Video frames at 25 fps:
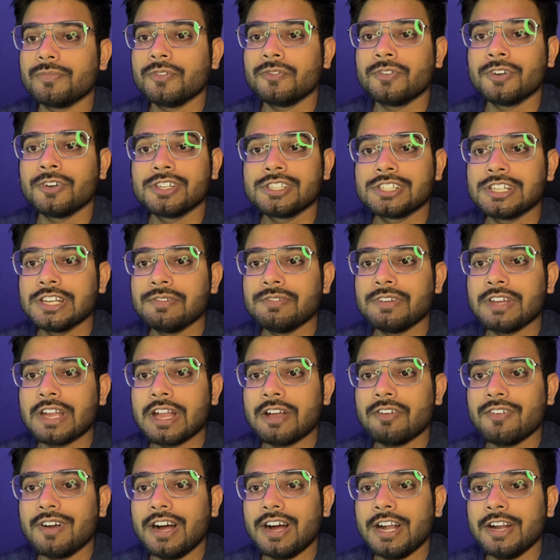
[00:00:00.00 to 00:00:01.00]
firstly we
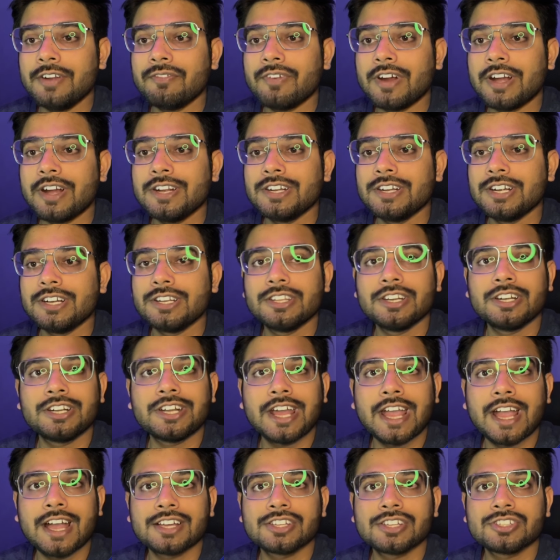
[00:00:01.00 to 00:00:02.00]
have unwinded the
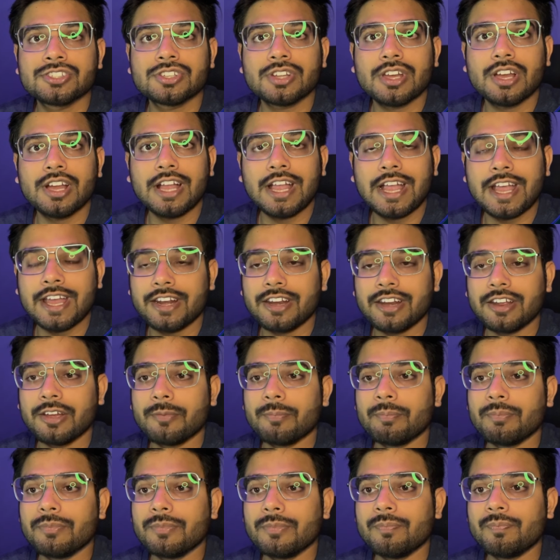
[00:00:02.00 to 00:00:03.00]
tags array
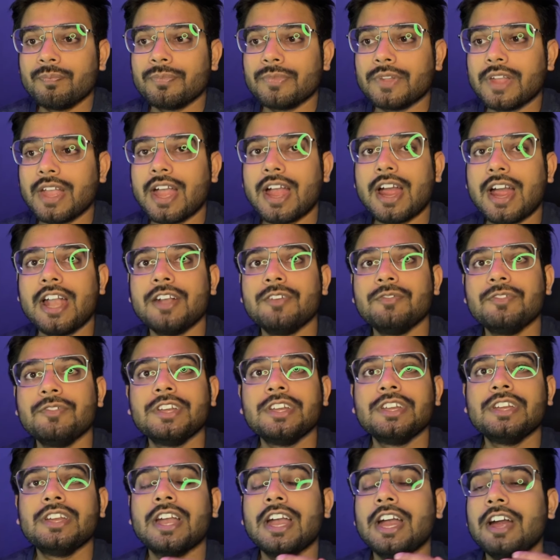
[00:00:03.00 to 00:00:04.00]
and
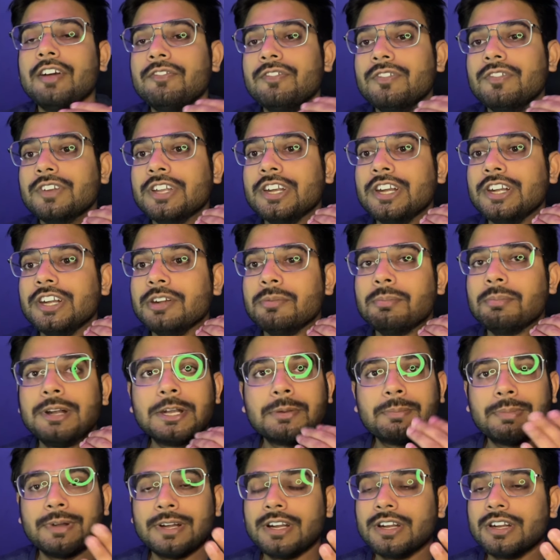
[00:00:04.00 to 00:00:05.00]
we have created
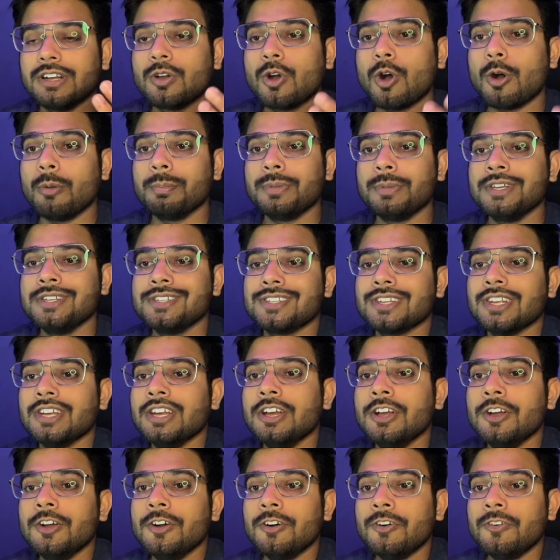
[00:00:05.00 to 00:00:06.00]
multiple copies.
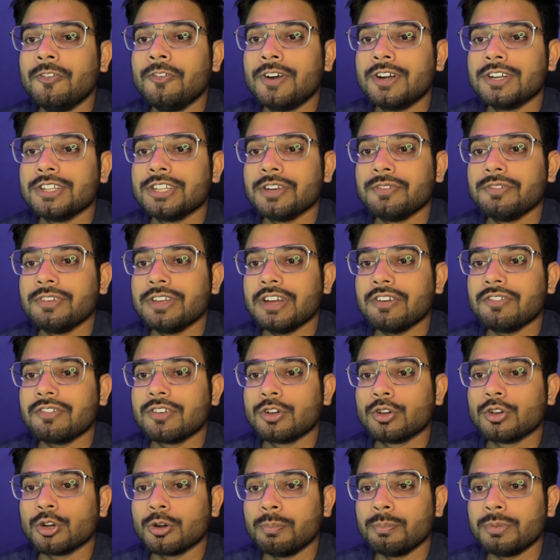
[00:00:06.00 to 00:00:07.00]
Further, we
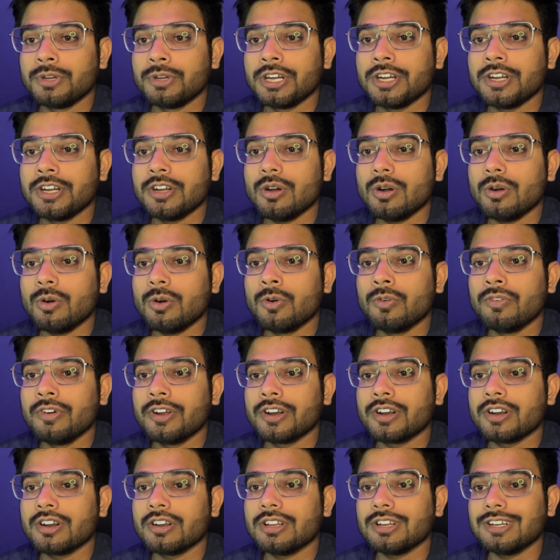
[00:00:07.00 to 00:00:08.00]
have grouped it
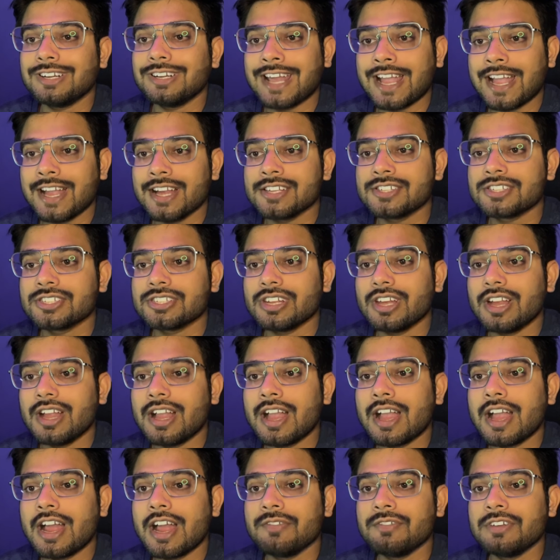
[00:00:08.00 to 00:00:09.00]
over tags
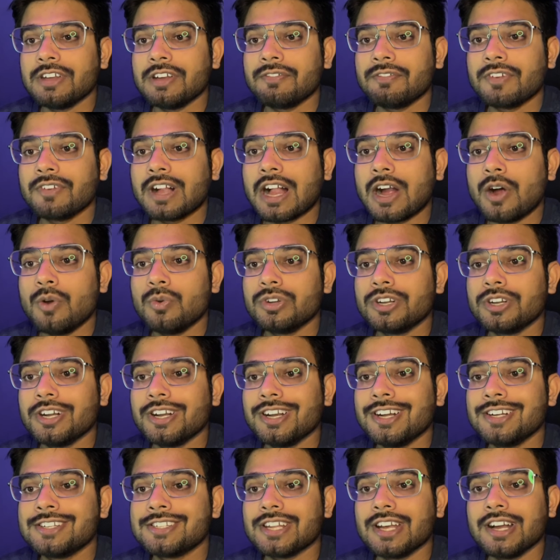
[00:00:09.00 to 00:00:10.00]
and we have counted
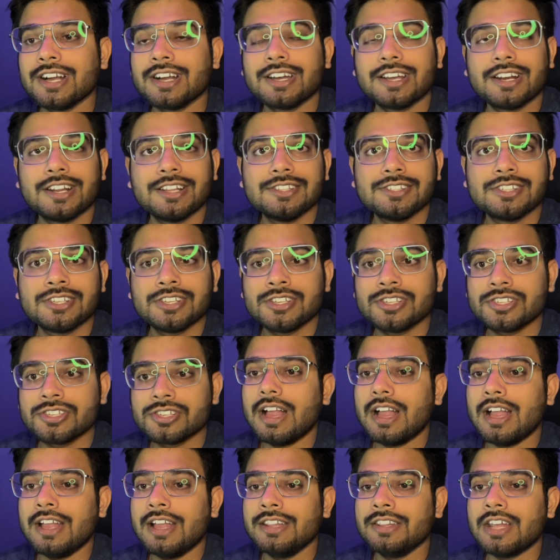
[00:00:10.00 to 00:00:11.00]
its occurrences,
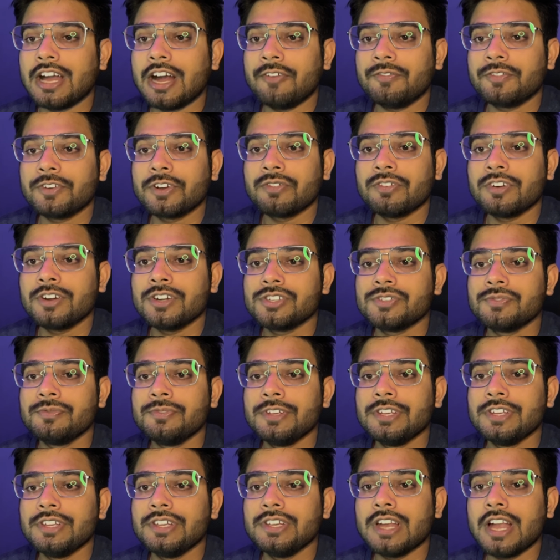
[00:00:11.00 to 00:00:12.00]
and afterwards
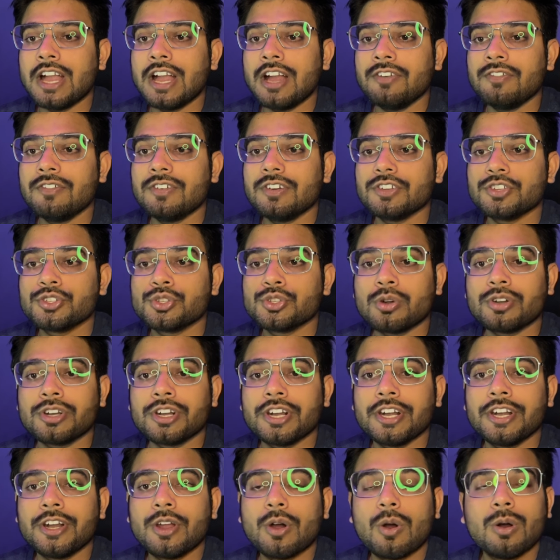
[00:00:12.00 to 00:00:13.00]
we have
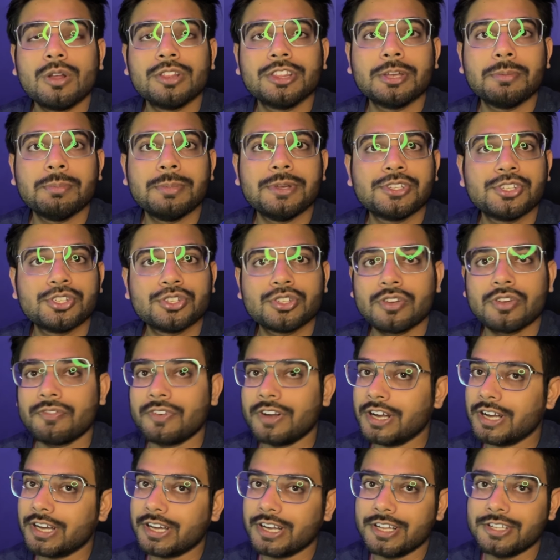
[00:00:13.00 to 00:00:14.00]
sorted it on the basis of
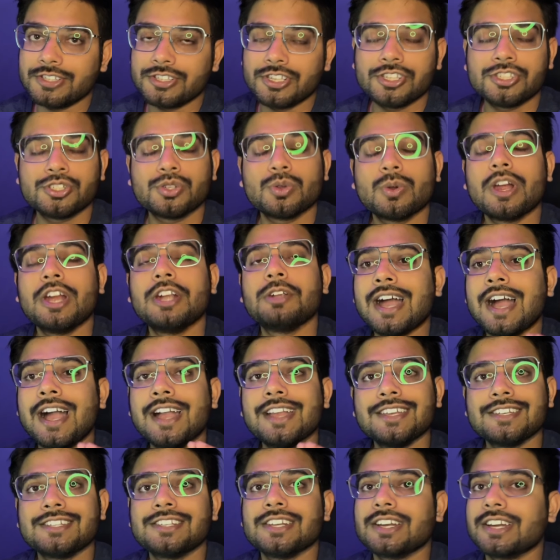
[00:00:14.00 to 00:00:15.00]
occurrences to get
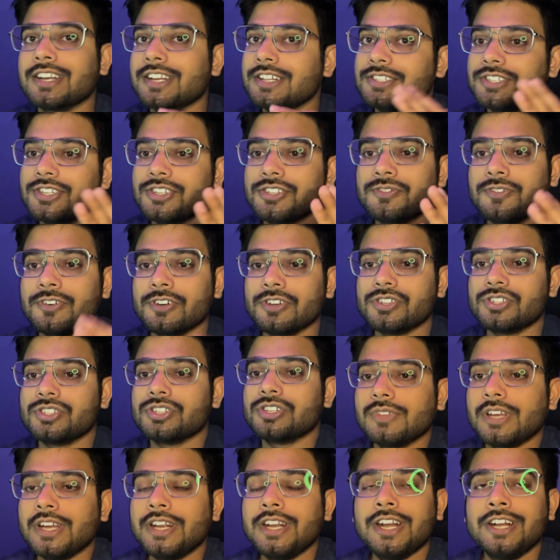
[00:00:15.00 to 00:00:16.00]
highest occurrences first,
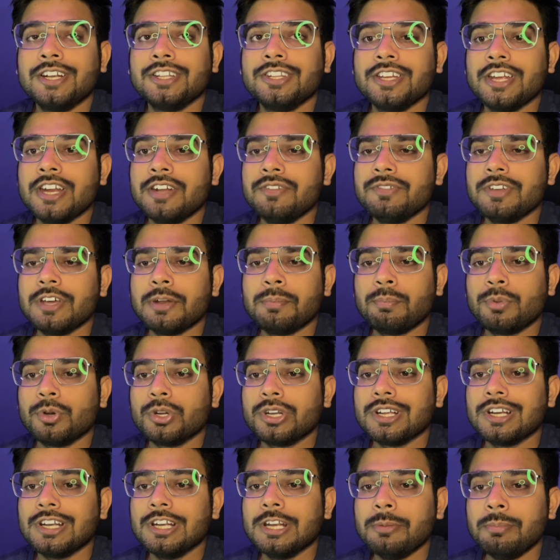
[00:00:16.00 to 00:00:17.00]
and at the end we are
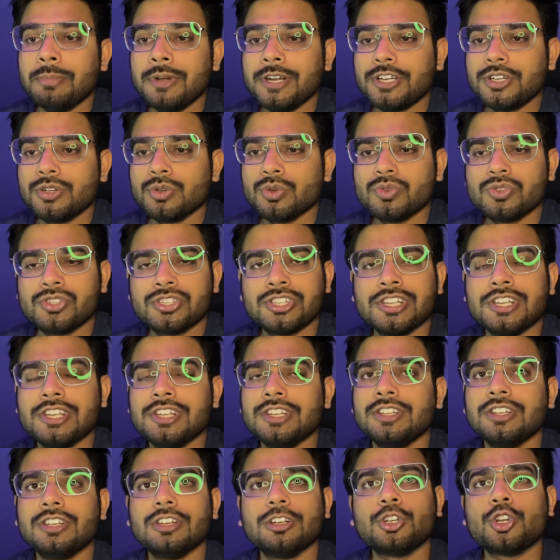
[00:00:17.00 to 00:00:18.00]
putting limit to
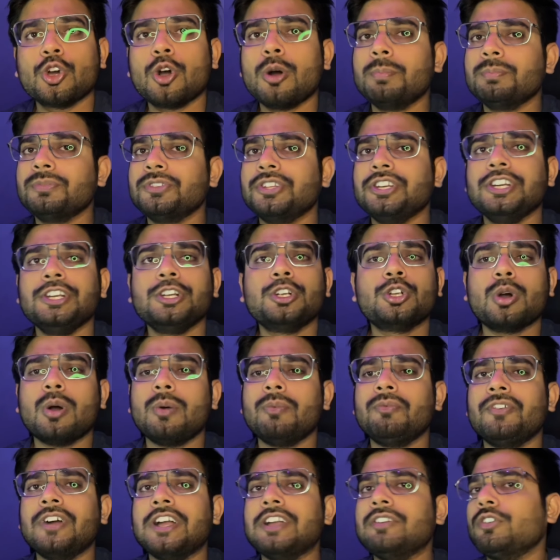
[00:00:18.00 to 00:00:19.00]
see top 3,
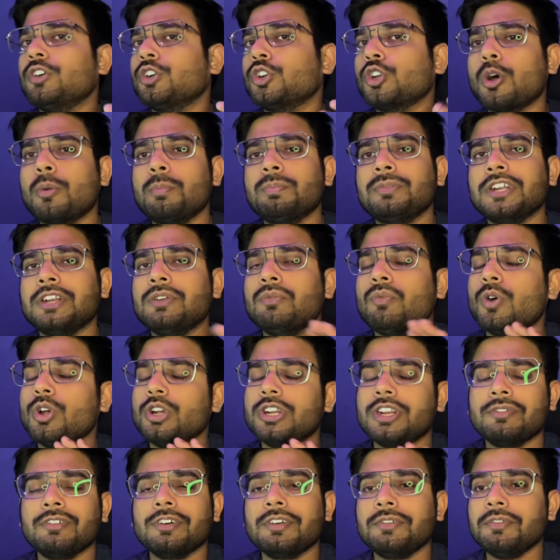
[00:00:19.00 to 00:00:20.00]
top 5 or top 10,
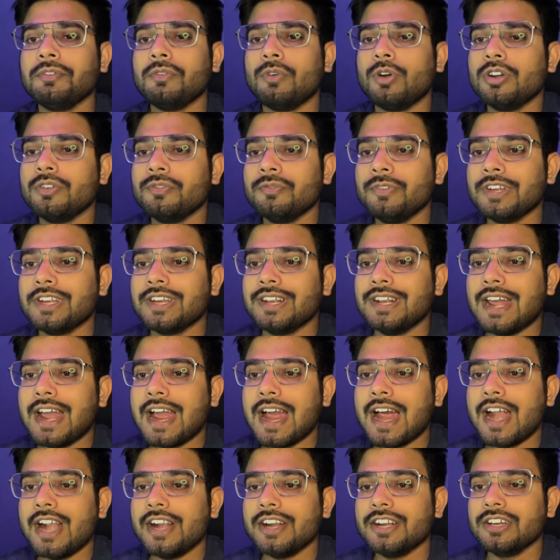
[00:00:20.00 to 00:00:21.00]
whatever we want we can
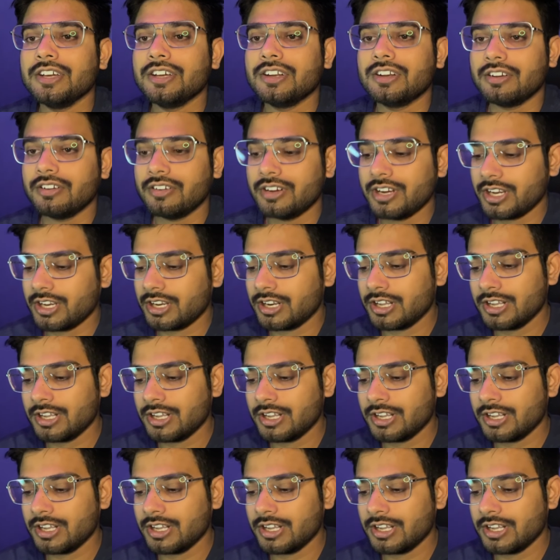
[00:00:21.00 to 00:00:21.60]
add here, right?